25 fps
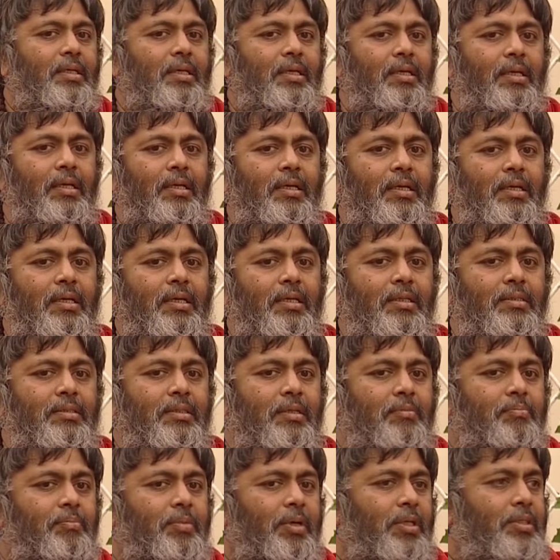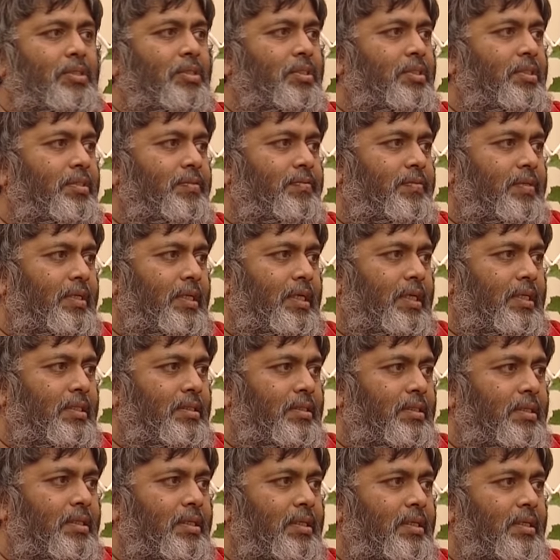healing is a positive
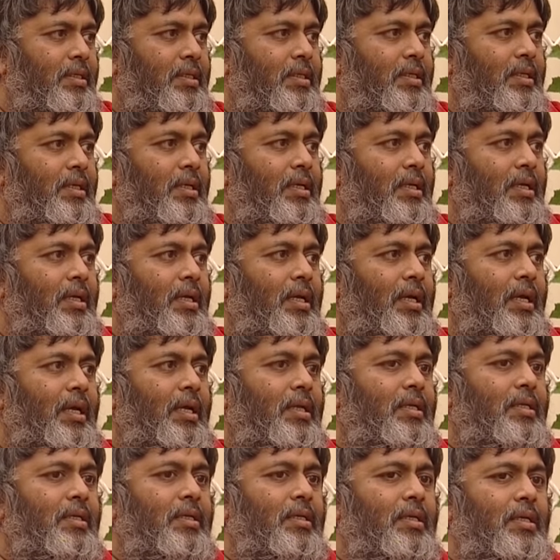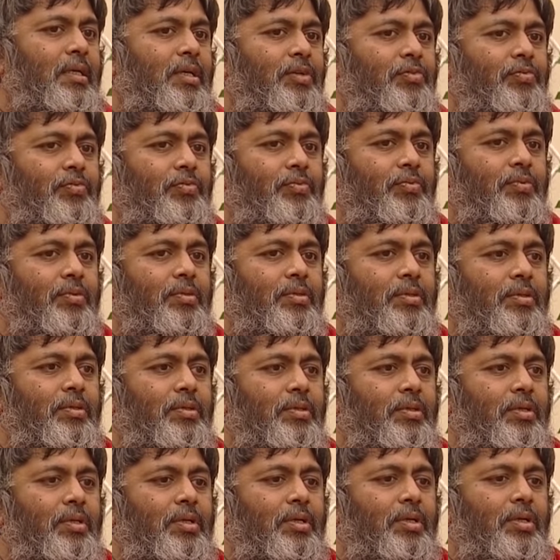energy and if
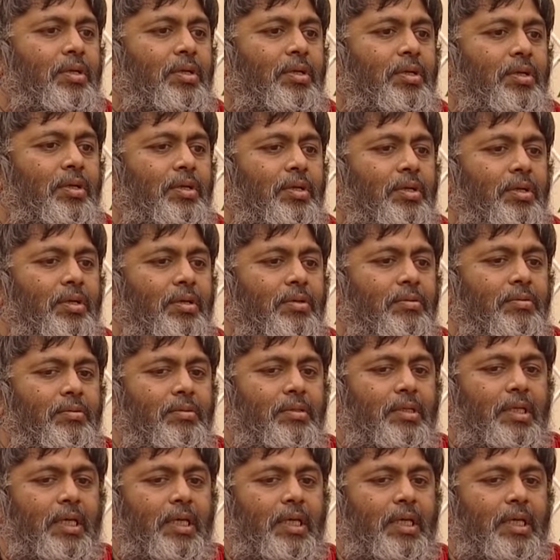you